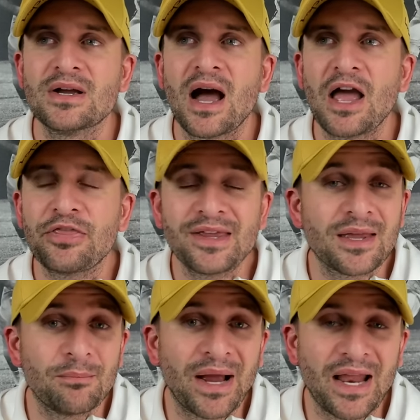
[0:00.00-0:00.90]
I think it
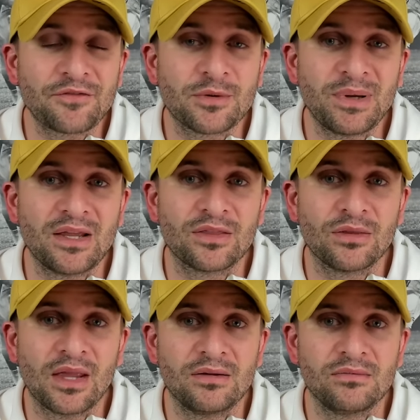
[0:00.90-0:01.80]
might have to be
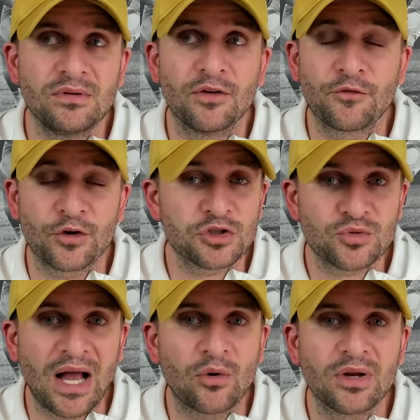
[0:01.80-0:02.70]
in the first
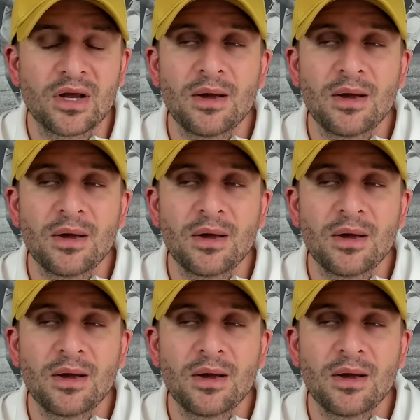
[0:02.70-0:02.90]
round,